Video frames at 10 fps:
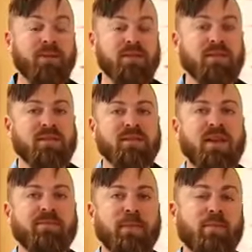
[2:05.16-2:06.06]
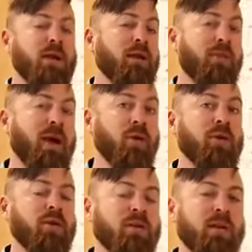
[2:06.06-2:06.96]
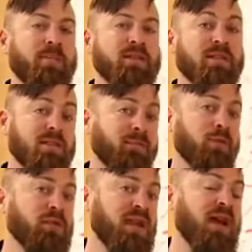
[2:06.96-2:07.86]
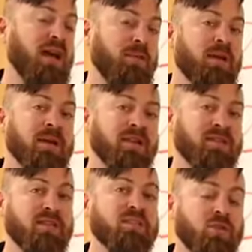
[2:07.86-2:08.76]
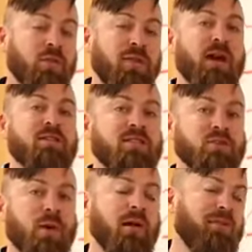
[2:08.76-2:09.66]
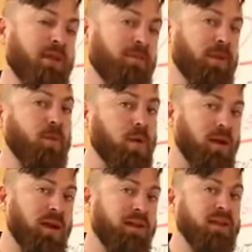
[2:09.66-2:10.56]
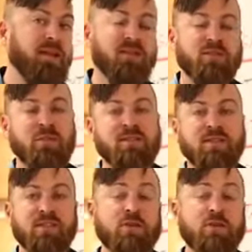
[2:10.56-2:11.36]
businesses. I've been running my own internet business full-time since 2012, and I've been working in the industry since